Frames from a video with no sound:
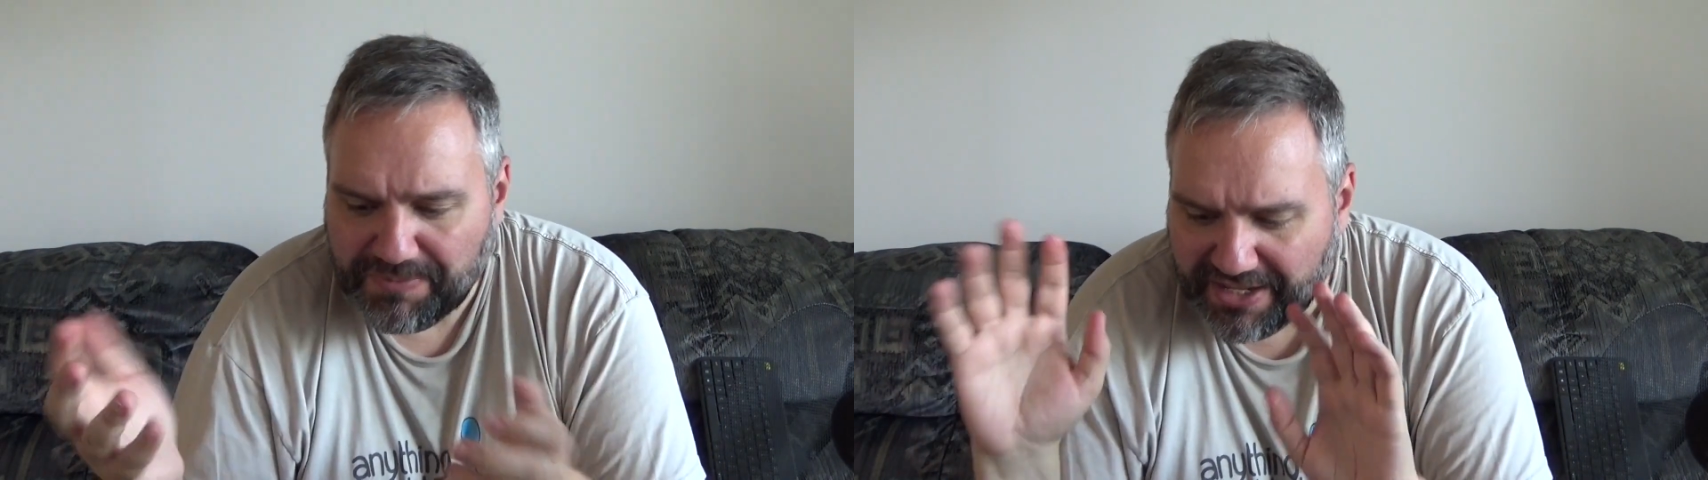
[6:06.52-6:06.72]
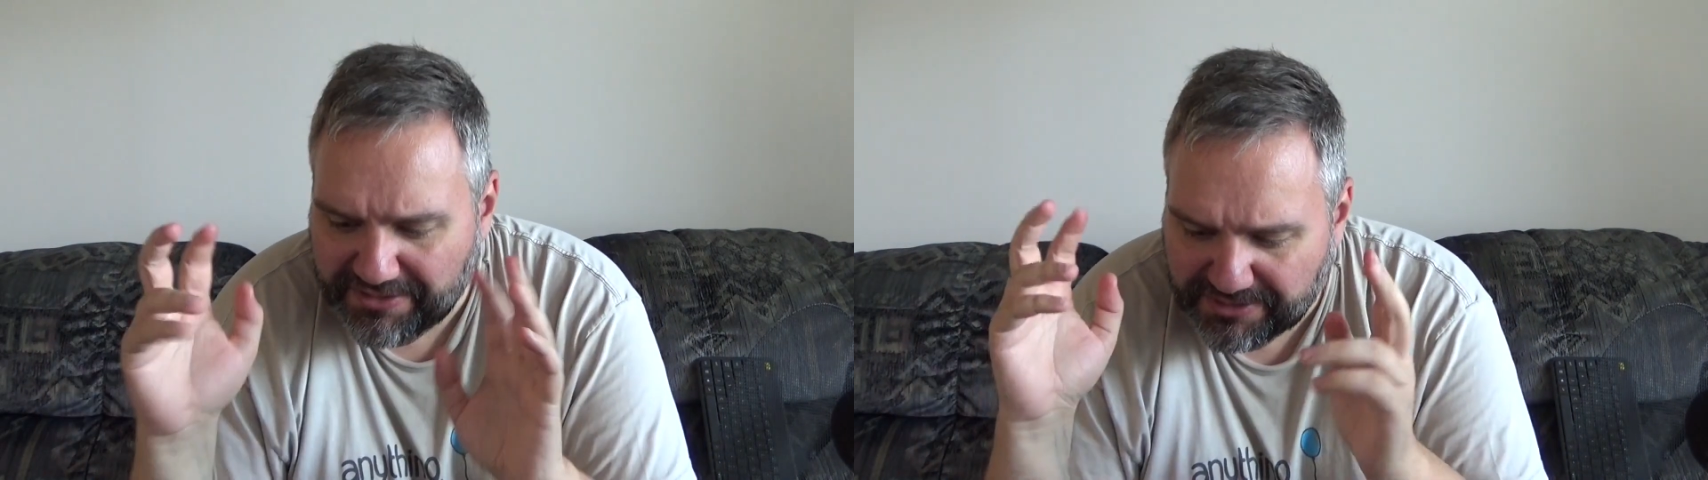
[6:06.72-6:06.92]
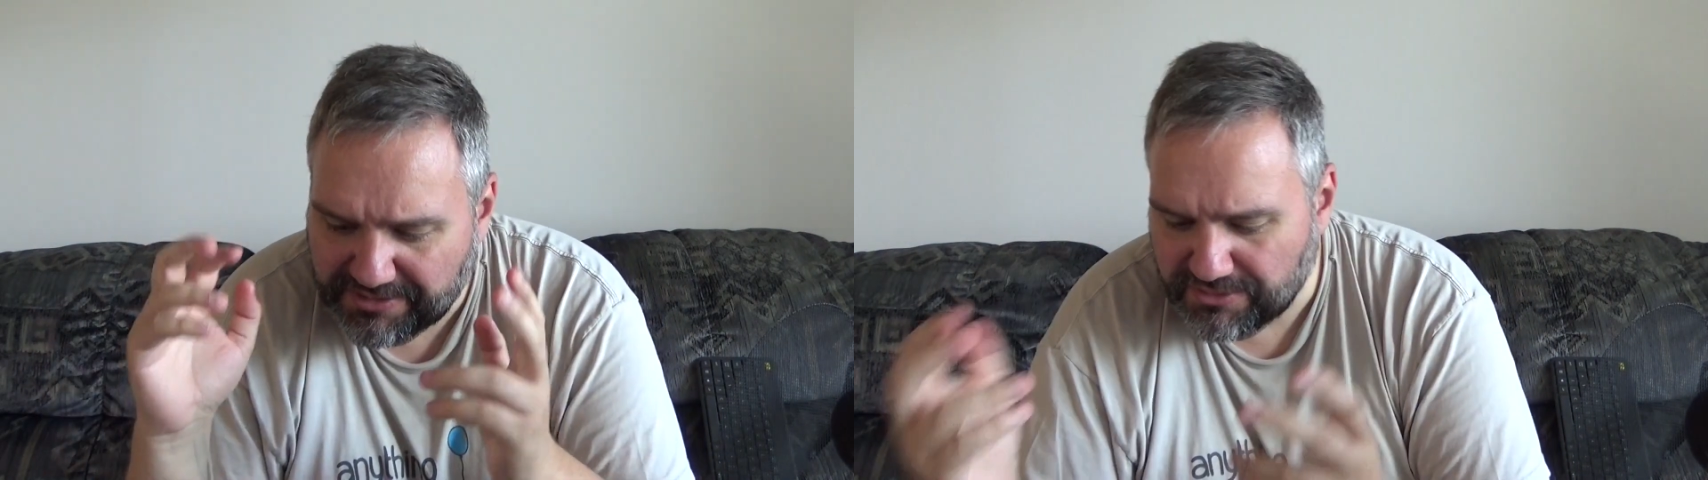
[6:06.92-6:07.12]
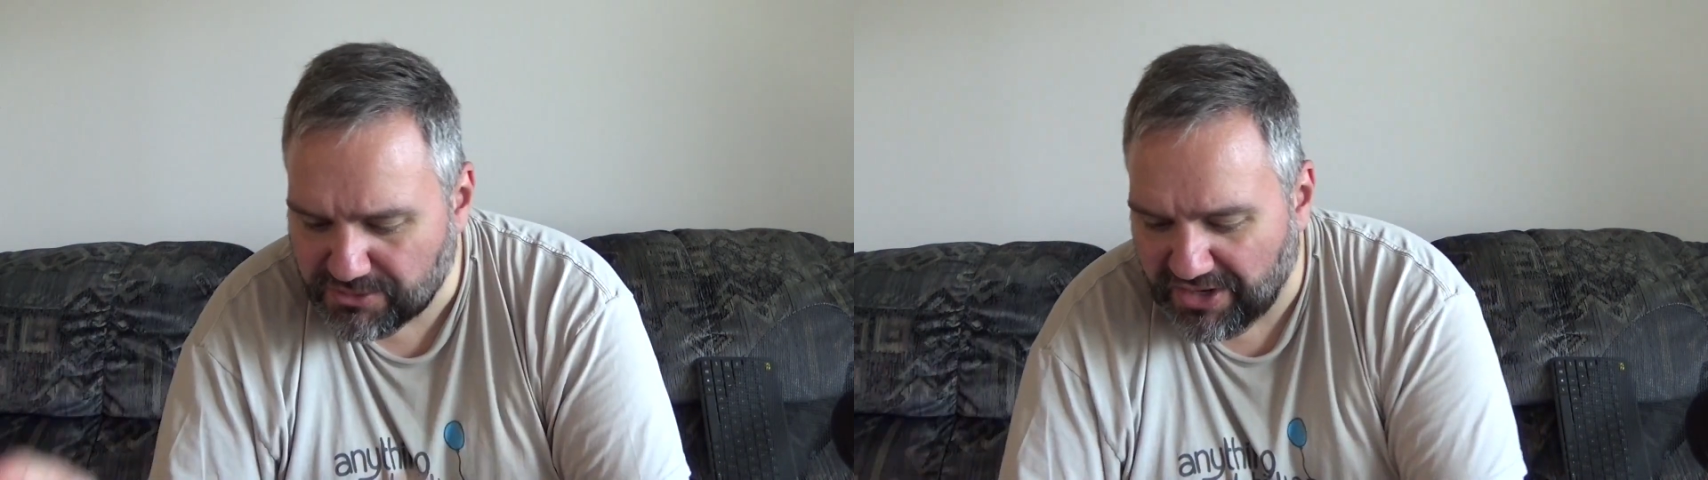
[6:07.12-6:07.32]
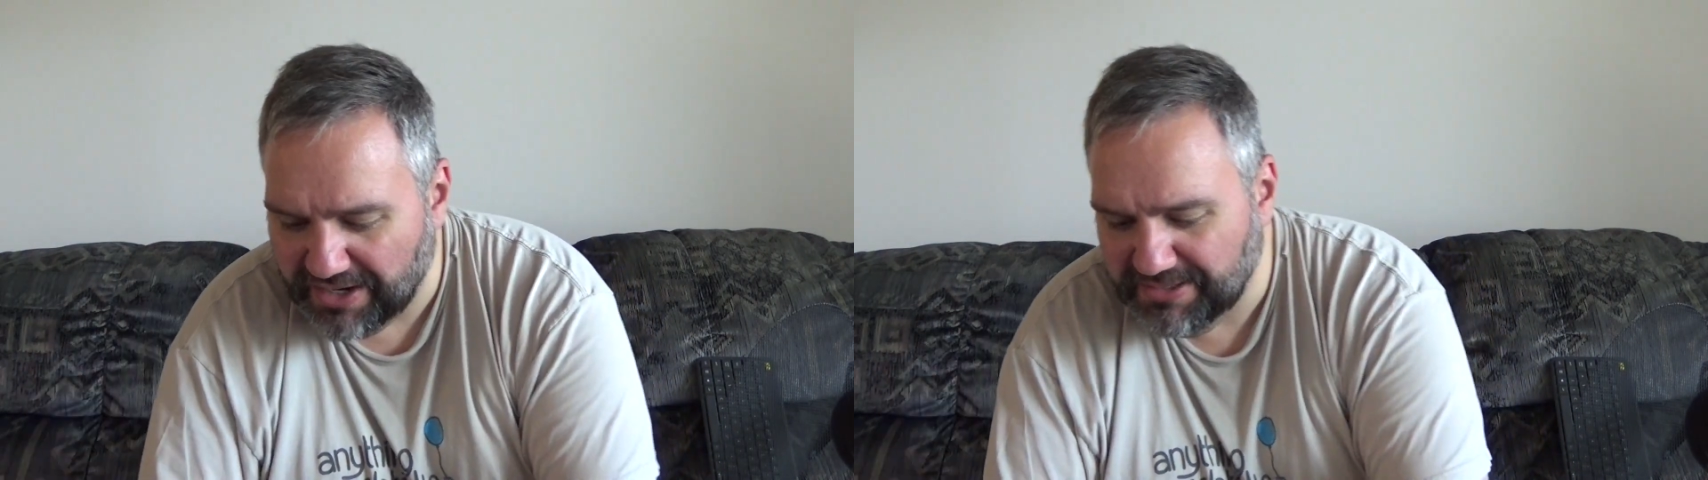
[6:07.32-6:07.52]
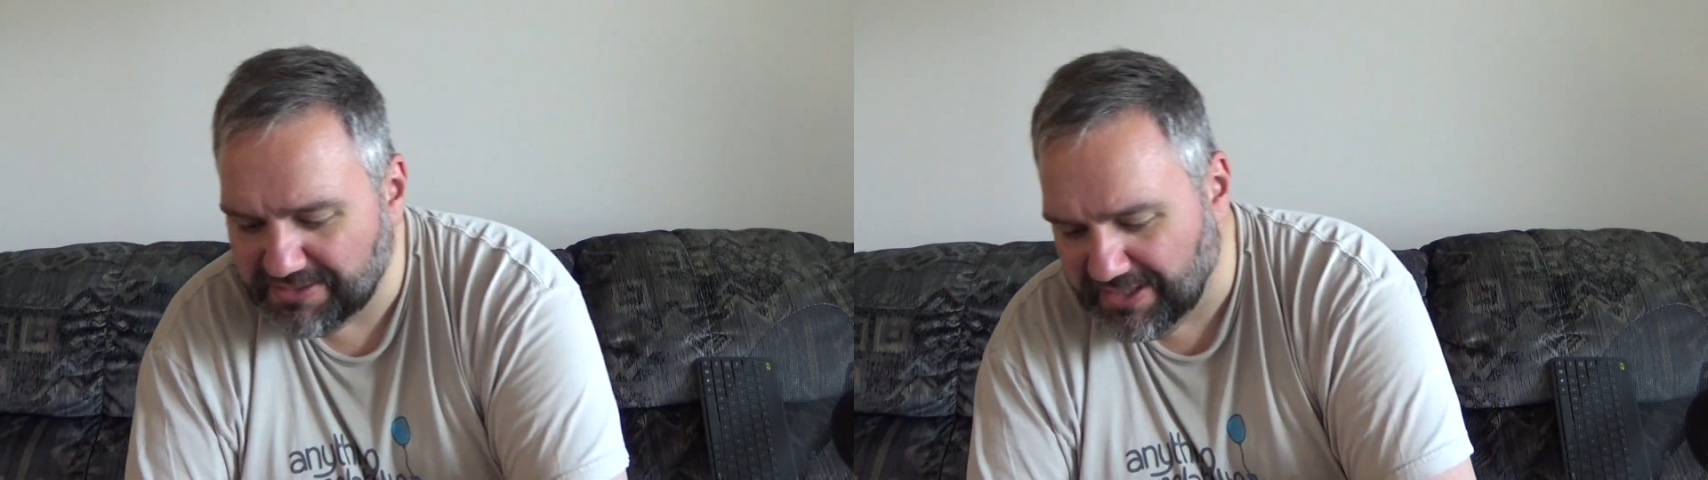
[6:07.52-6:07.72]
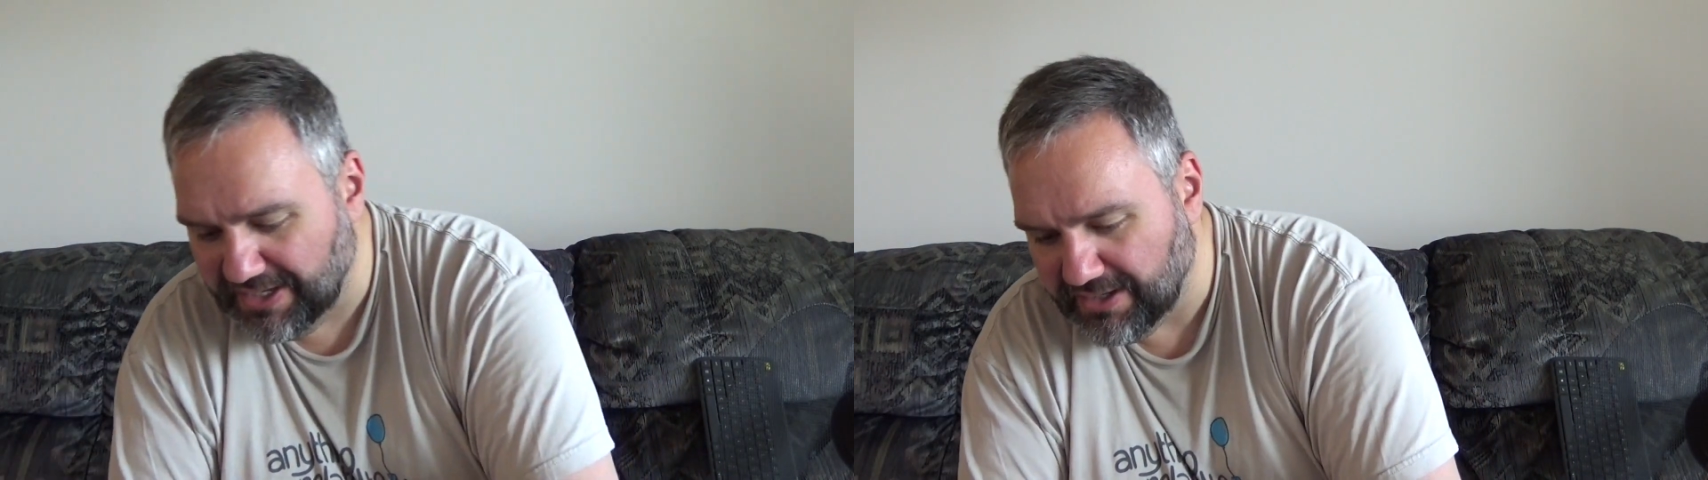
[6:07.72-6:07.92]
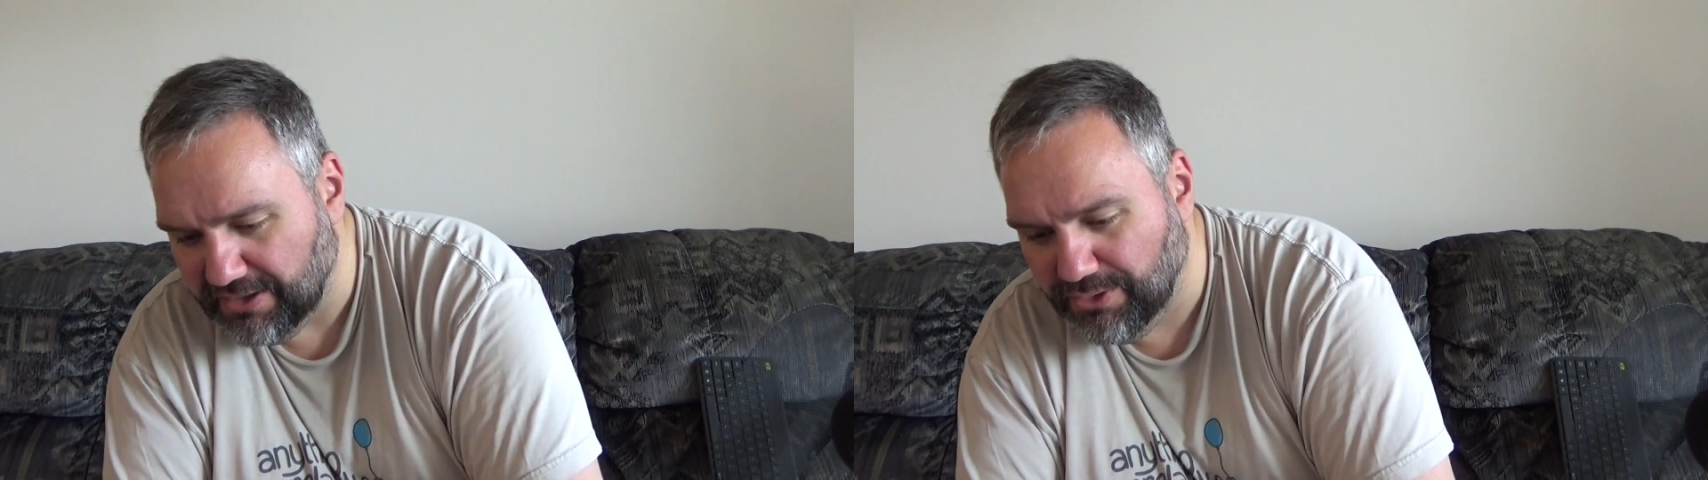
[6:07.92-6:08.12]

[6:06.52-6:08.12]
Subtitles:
I had heard it described as like